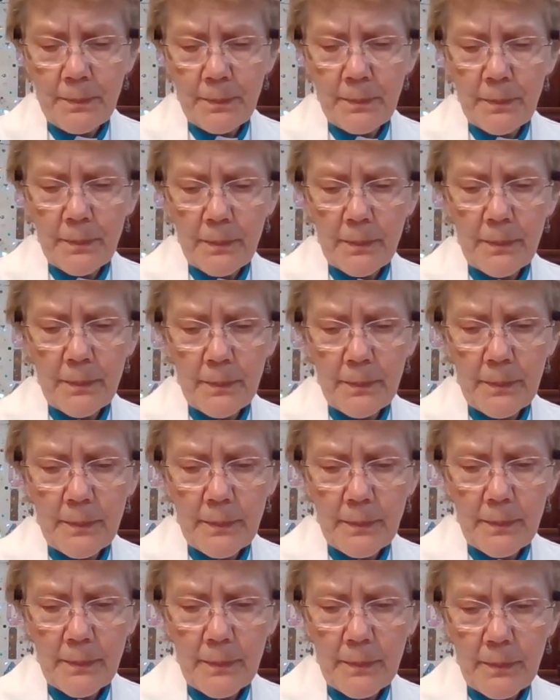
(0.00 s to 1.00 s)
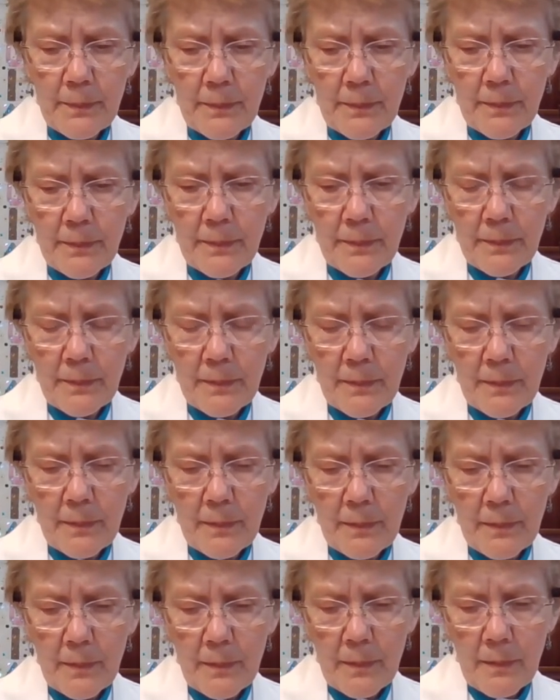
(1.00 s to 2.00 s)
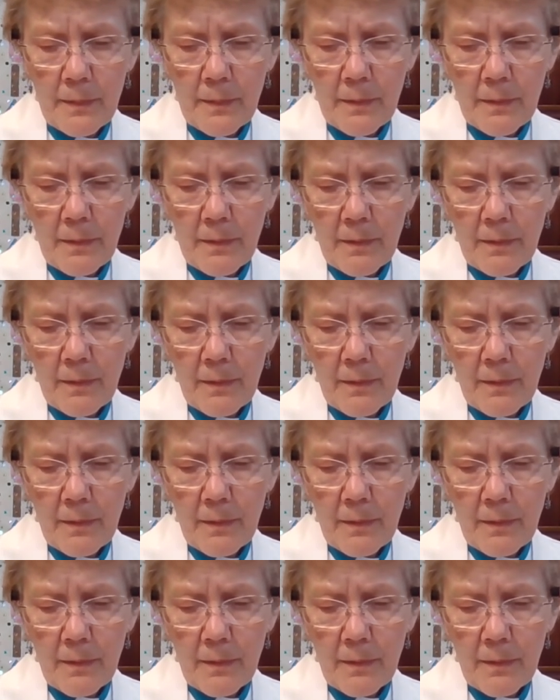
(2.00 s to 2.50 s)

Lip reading: (no one is talking)